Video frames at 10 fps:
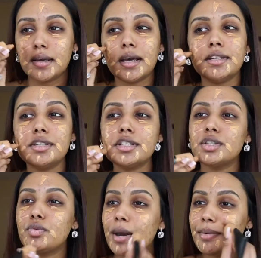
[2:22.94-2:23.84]
And just
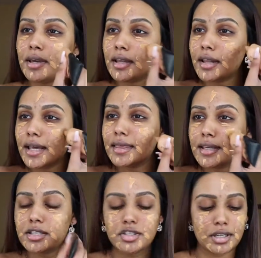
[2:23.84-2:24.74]
swiping it like
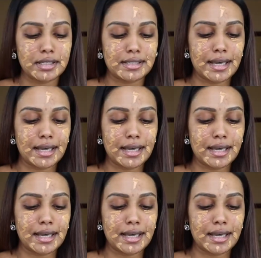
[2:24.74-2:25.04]
this just,